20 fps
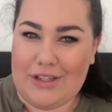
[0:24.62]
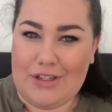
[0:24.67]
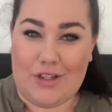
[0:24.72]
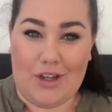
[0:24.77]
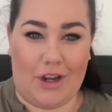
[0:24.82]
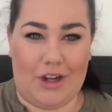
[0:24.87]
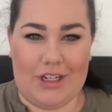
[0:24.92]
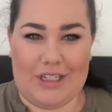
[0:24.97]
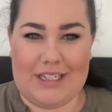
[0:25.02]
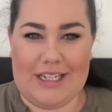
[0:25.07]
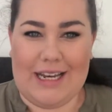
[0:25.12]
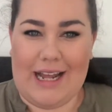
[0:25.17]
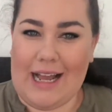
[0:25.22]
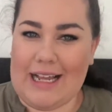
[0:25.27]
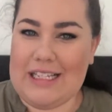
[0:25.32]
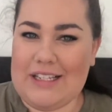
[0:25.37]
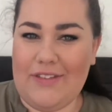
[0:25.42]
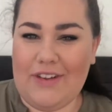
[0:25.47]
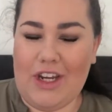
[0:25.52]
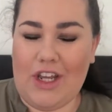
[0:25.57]
so
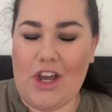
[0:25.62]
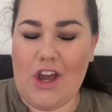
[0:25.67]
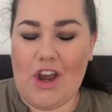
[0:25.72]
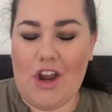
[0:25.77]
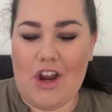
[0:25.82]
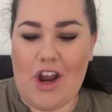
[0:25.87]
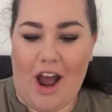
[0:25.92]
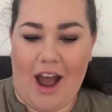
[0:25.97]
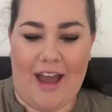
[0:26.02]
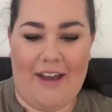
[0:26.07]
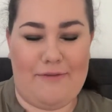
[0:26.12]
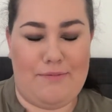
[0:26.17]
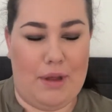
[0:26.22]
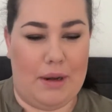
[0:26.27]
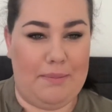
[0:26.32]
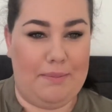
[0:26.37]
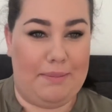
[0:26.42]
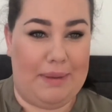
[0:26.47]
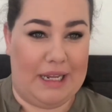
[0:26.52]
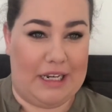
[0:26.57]
today's video, I have
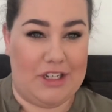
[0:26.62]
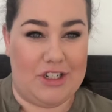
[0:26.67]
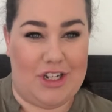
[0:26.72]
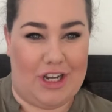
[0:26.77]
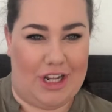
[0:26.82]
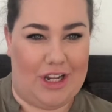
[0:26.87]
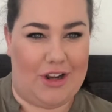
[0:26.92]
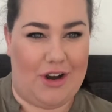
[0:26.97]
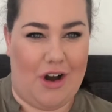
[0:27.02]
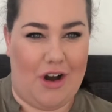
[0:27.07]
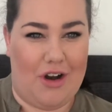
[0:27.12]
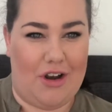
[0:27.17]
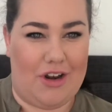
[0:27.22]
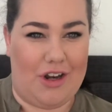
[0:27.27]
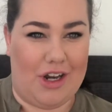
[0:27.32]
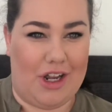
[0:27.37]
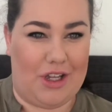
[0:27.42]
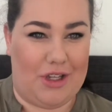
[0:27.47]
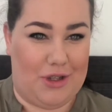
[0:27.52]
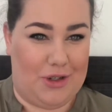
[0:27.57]
been binging
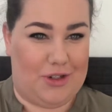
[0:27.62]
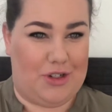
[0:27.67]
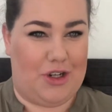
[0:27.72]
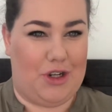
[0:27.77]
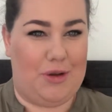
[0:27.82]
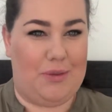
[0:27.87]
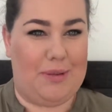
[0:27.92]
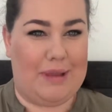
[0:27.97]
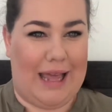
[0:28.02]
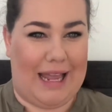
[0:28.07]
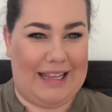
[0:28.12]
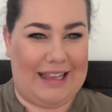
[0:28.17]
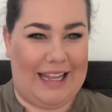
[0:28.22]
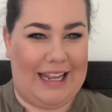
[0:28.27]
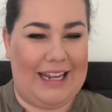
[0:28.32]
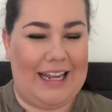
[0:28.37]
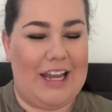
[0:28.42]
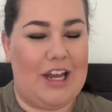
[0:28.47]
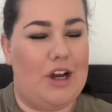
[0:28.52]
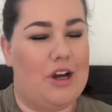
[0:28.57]
on YouTube
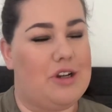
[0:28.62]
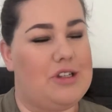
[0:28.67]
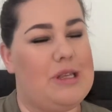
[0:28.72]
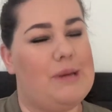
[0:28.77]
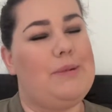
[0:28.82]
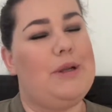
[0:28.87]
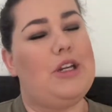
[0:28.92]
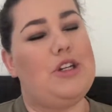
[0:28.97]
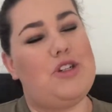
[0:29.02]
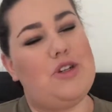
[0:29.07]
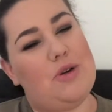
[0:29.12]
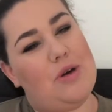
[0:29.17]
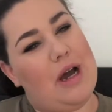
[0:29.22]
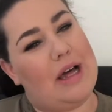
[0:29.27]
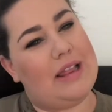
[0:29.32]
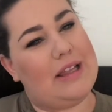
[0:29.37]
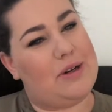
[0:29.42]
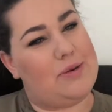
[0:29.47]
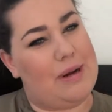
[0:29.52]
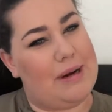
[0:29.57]
lately, so I'm gonna do
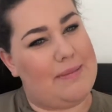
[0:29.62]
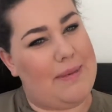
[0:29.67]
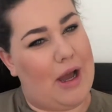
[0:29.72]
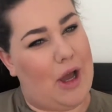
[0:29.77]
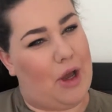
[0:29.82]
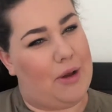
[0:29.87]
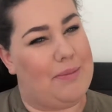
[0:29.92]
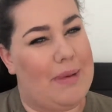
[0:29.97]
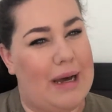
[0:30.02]
a little one of my own.